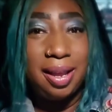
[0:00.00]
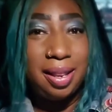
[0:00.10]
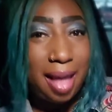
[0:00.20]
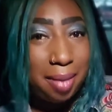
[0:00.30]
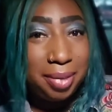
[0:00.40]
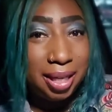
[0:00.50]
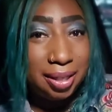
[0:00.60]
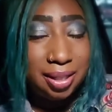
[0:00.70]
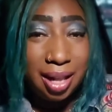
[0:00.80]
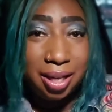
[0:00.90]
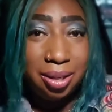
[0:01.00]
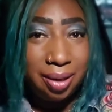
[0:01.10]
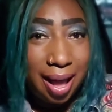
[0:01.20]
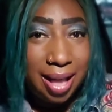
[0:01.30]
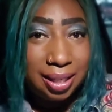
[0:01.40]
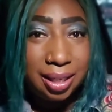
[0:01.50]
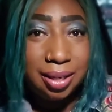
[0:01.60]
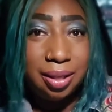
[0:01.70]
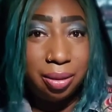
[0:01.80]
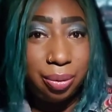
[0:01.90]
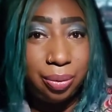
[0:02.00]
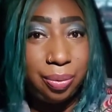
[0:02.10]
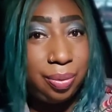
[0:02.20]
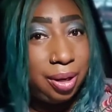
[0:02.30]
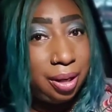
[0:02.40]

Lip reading: That means that you lasted through